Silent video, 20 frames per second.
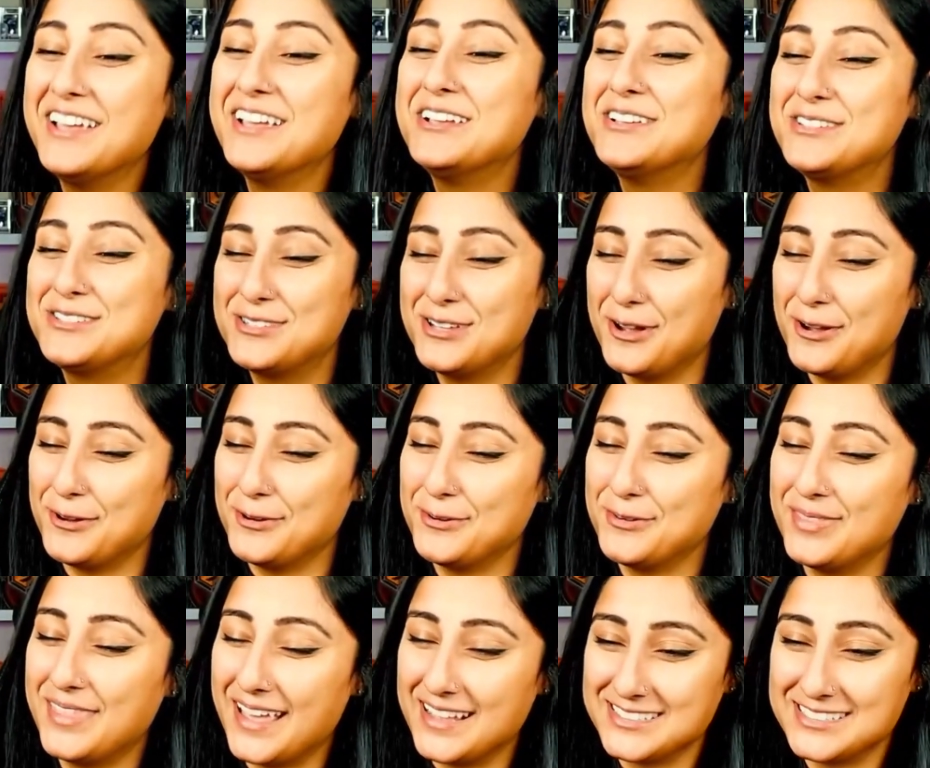So
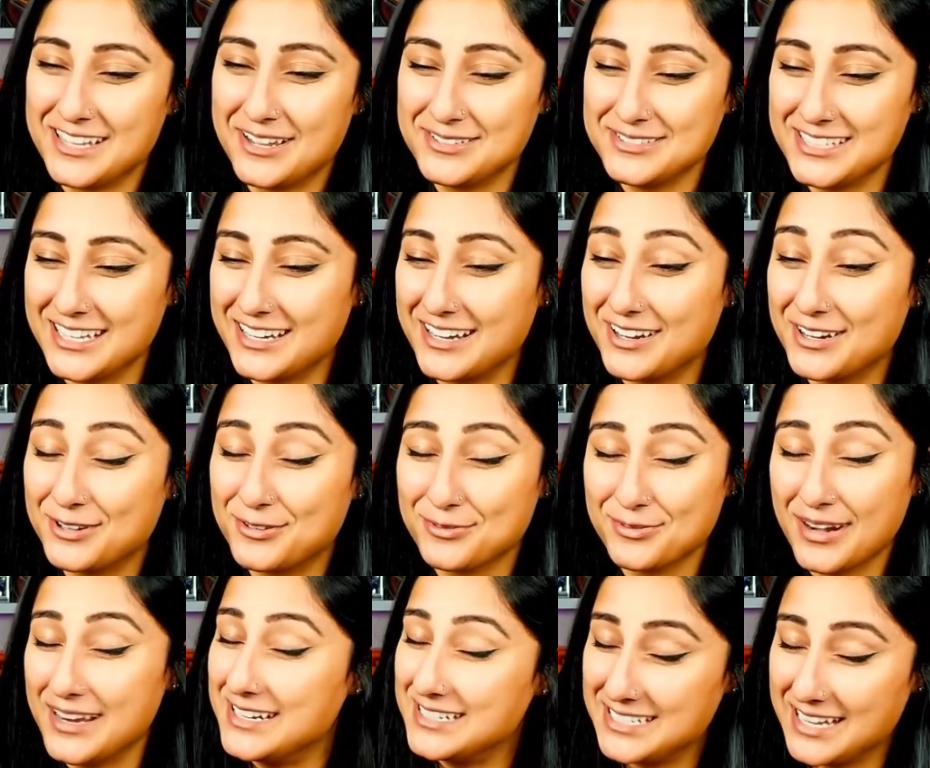that sounds like a
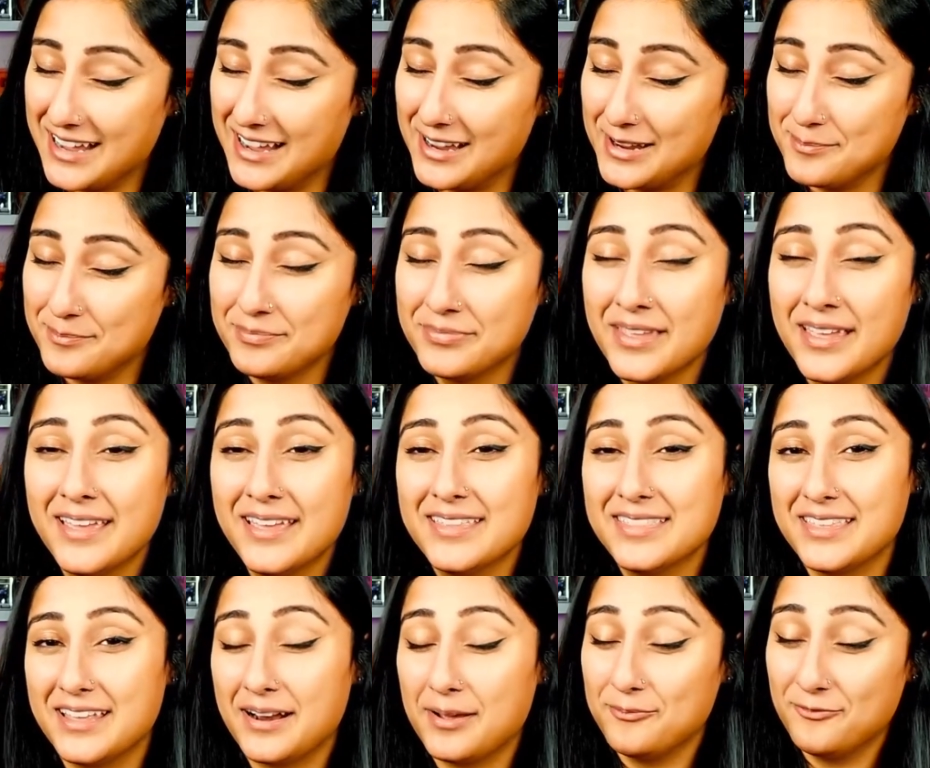great time
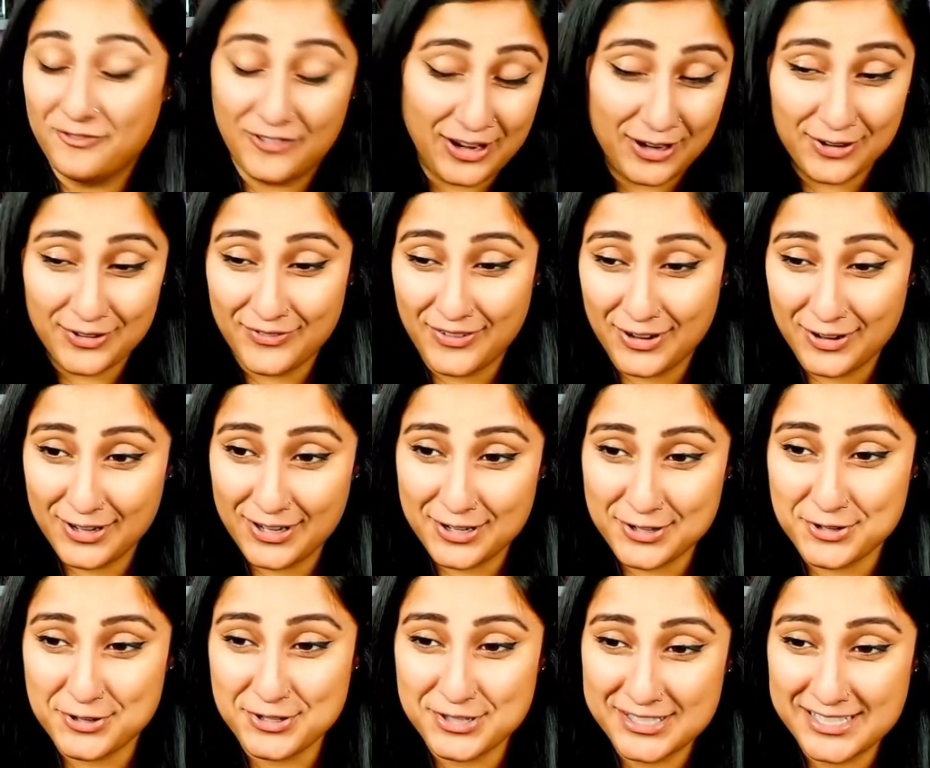that I'm very, very
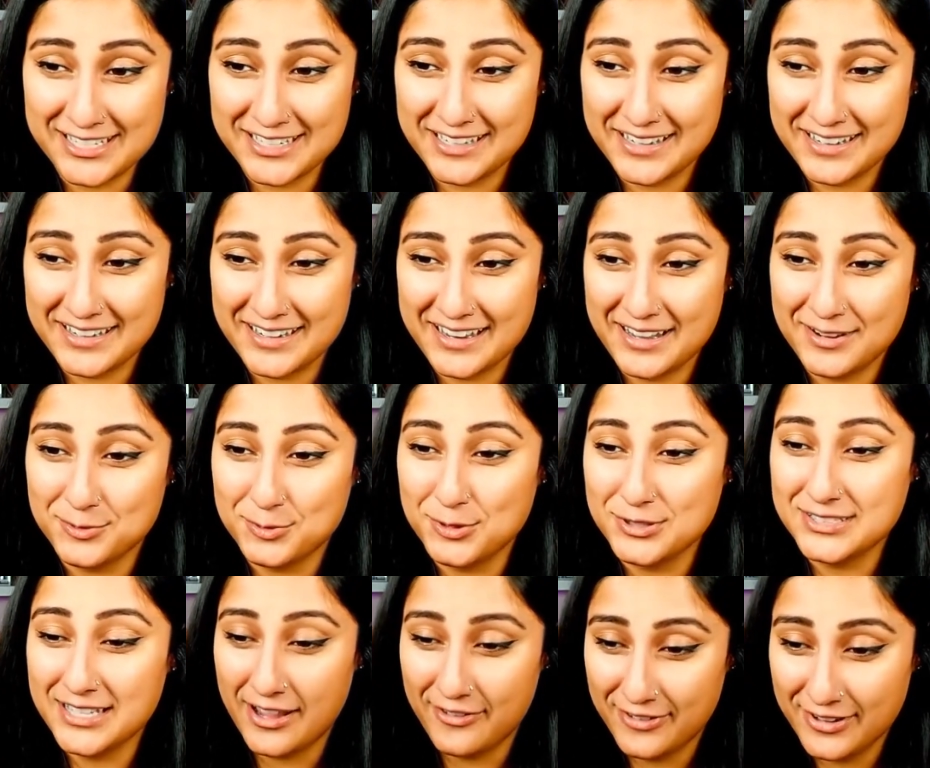interested in and will
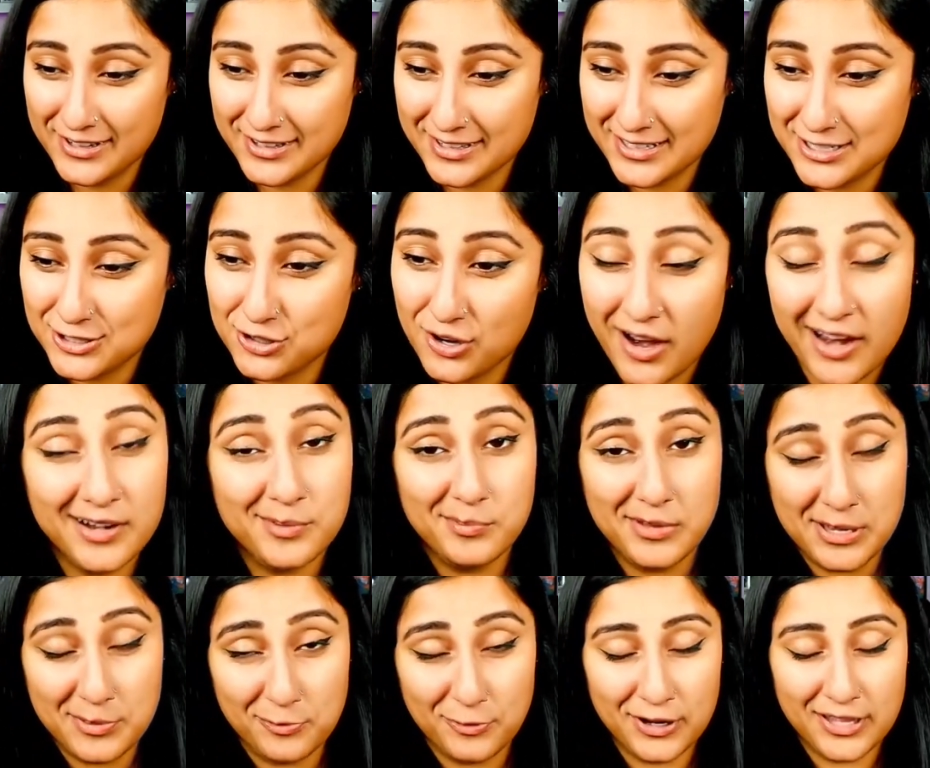definitely try to
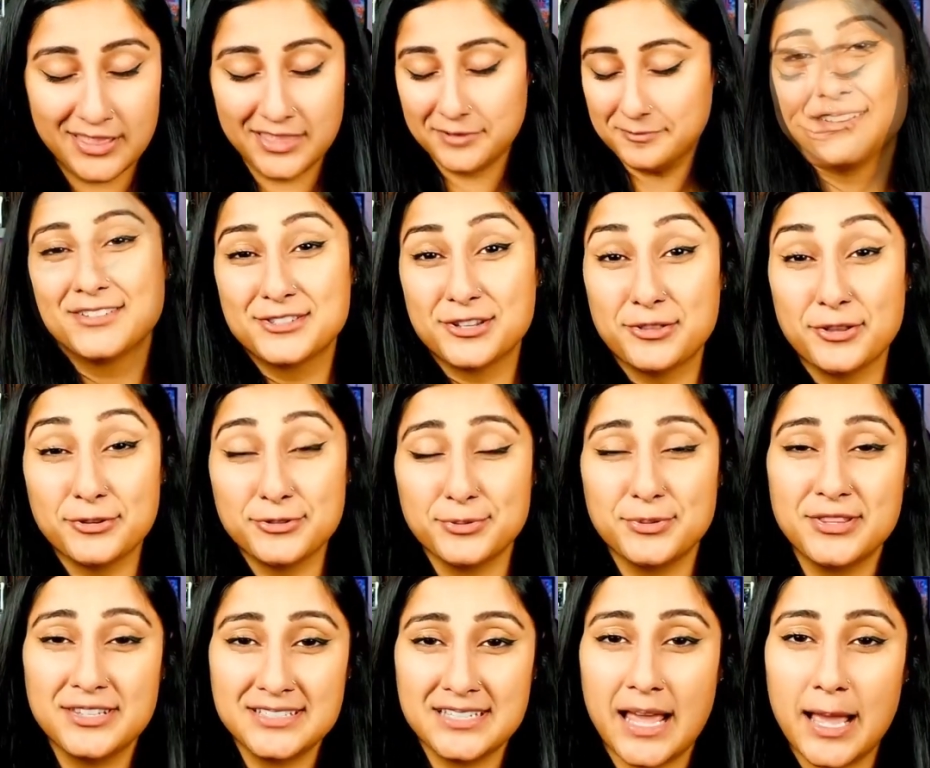meme with. So those were
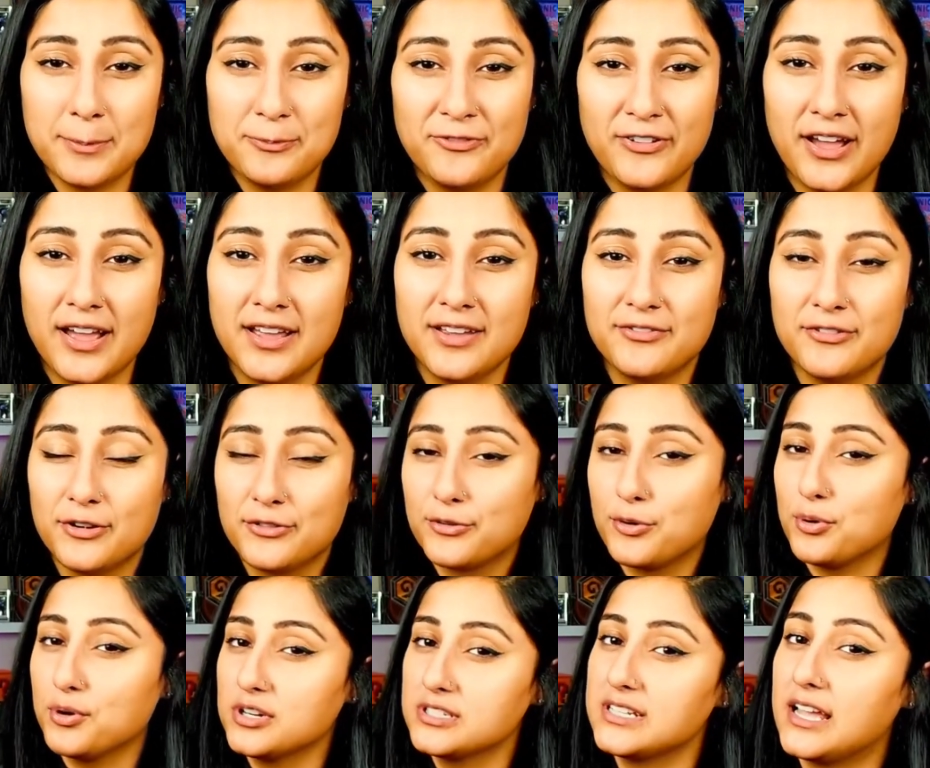the top 5. Of
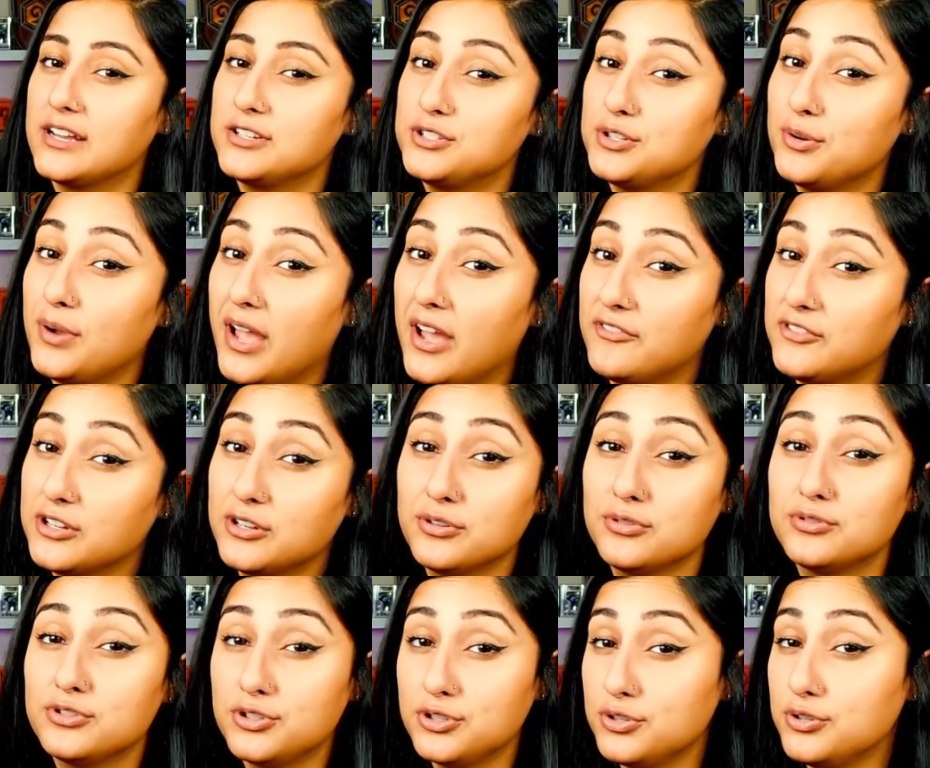course, I do have to do
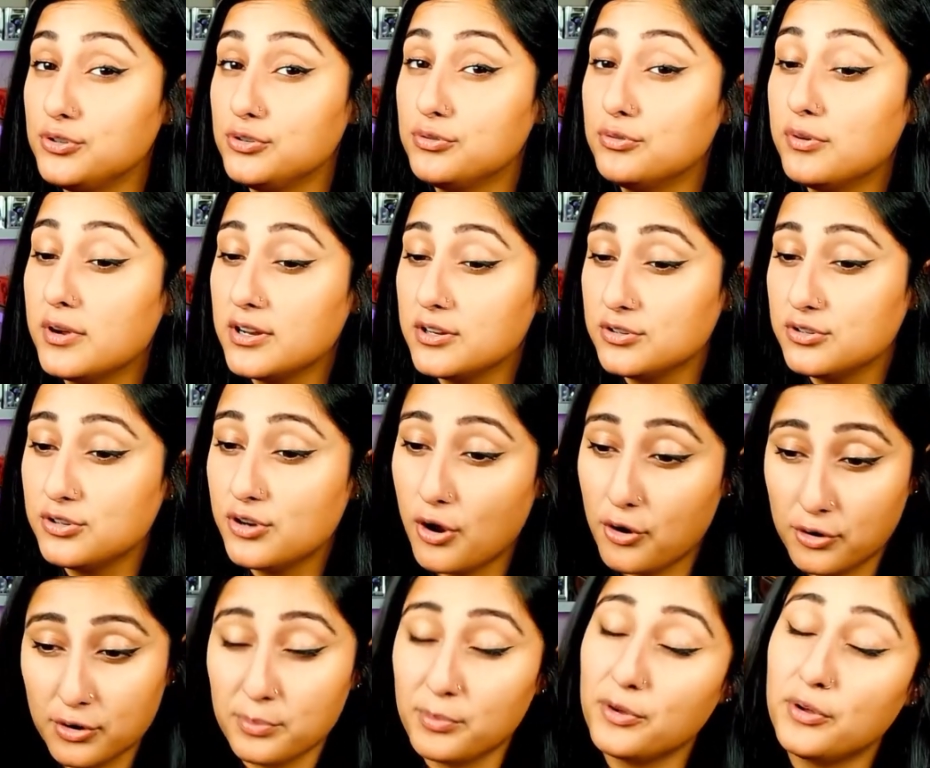2
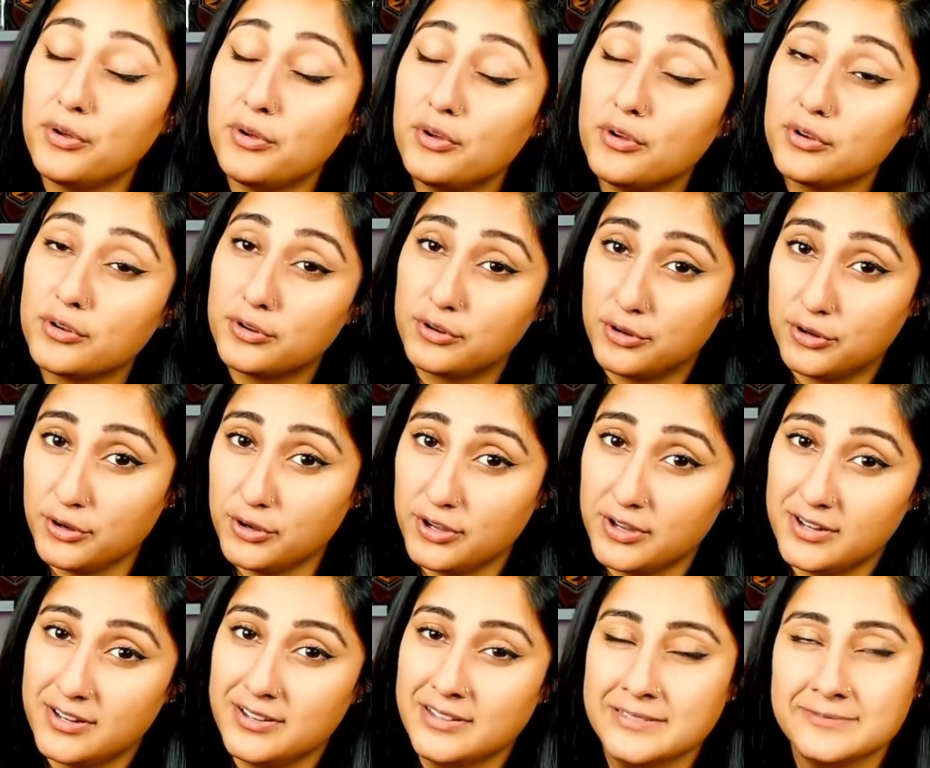notable
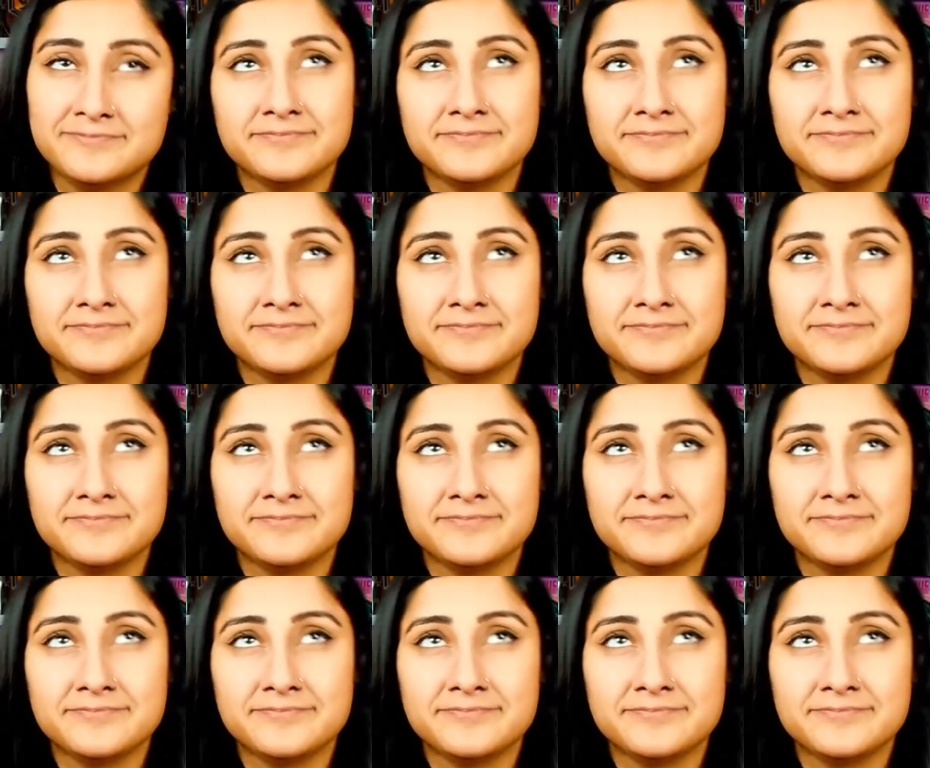good,